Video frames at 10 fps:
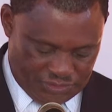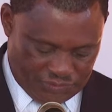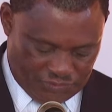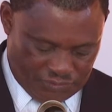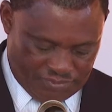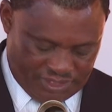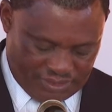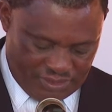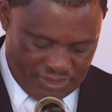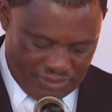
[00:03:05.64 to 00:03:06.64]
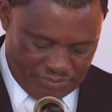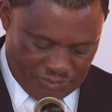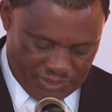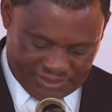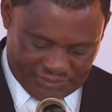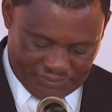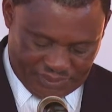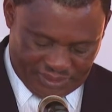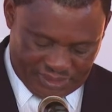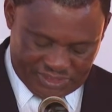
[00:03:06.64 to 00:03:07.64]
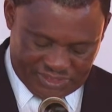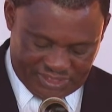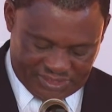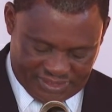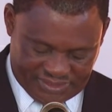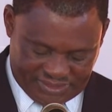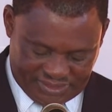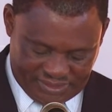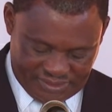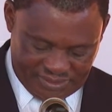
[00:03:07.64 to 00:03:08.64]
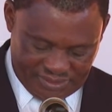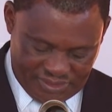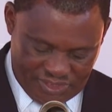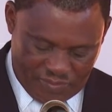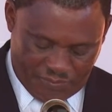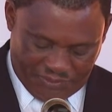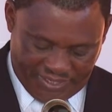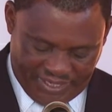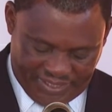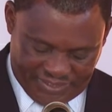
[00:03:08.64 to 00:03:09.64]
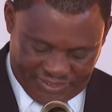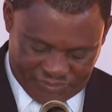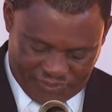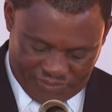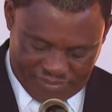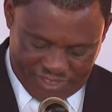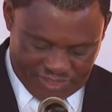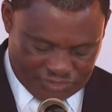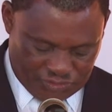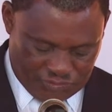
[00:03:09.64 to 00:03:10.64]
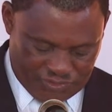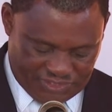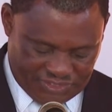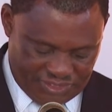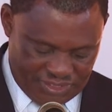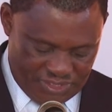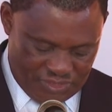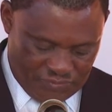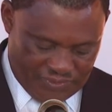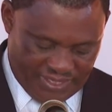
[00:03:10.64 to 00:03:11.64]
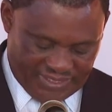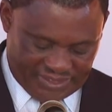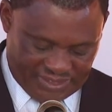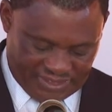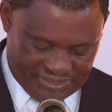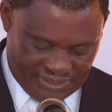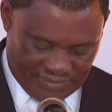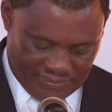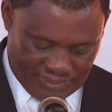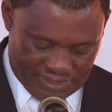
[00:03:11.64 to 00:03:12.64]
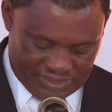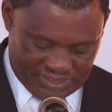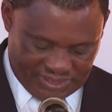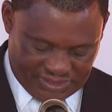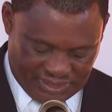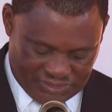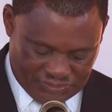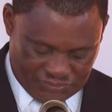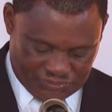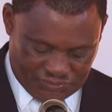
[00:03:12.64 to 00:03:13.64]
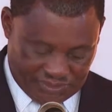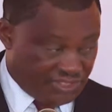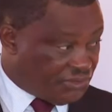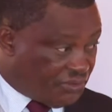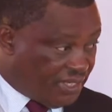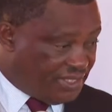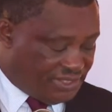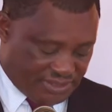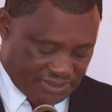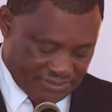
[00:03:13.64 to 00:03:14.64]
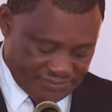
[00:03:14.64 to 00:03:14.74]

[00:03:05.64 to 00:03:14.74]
economic, political, and religious rights. Prayer is one of the means through which we exercise our religious and socio-cultural rights.